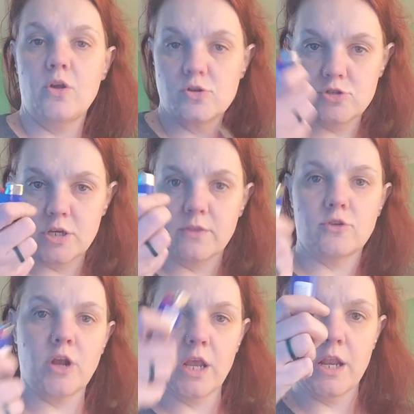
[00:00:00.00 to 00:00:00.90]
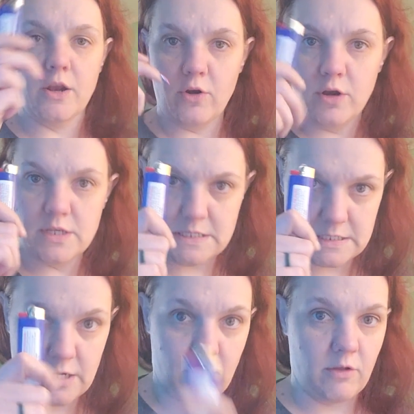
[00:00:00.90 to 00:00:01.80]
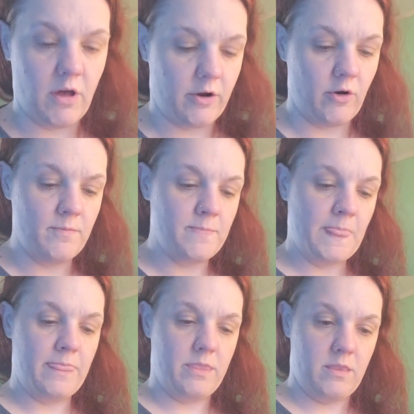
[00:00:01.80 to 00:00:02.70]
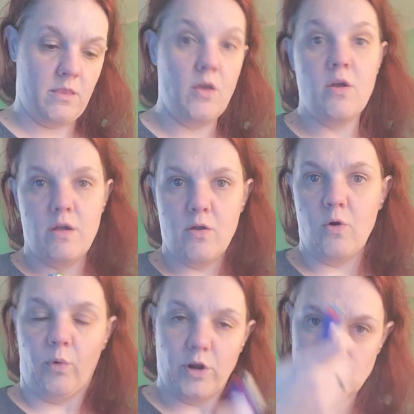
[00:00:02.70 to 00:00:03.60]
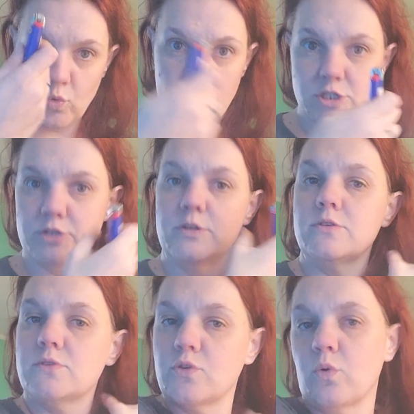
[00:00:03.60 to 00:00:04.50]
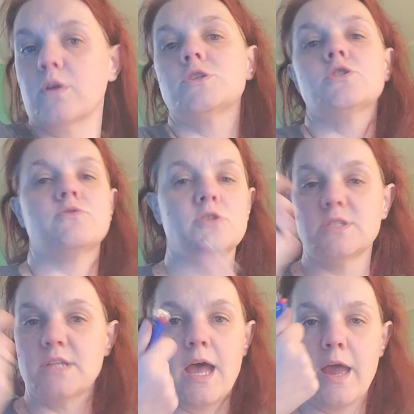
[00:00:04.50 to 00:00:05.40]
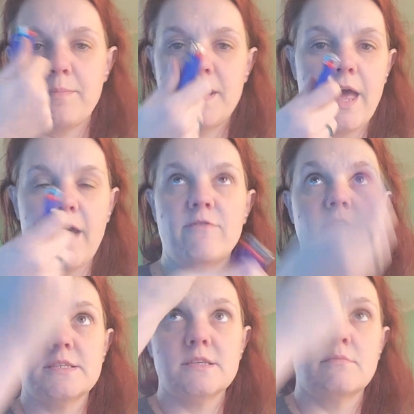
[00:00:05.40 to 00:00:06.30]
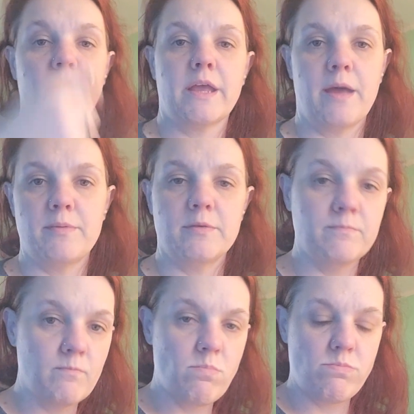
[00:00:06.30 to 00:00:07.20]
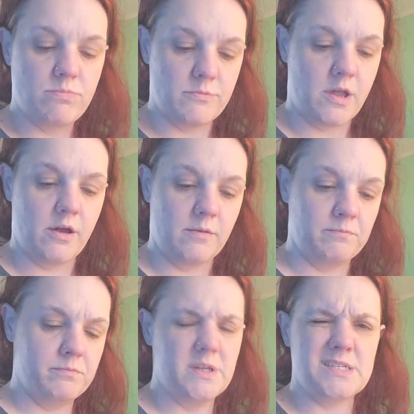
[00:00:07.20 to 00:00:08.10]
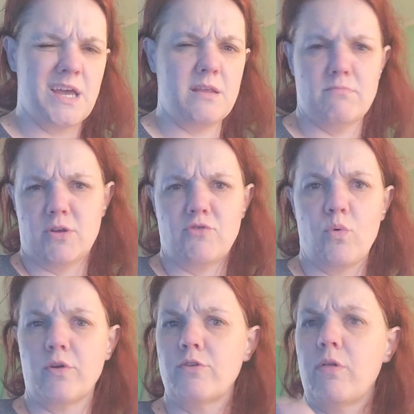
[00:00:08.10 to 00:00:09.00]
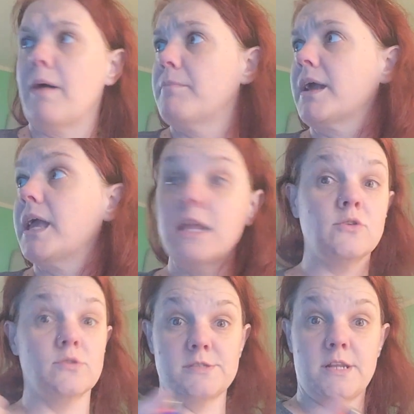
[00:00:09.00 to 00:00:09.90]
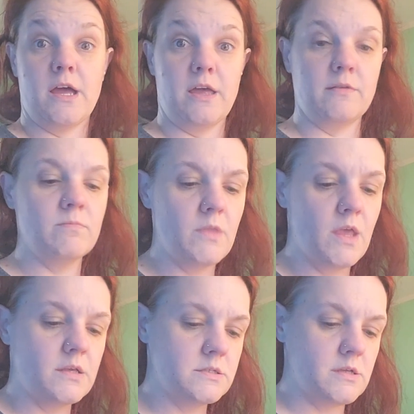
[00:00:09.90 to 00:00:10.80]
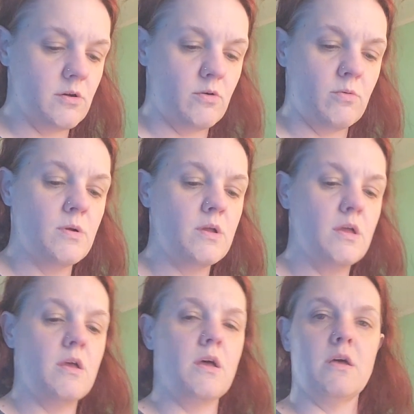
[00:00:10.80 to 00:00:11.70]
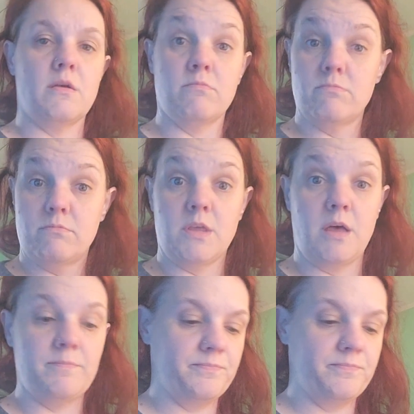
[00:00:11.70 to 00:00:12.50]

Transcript: trick of the trade here, cigarette lighter or a torch. You can use a torch. Just I happen to have this in my cabinet because I had it in my drawer to light my candles that I had. So yeah,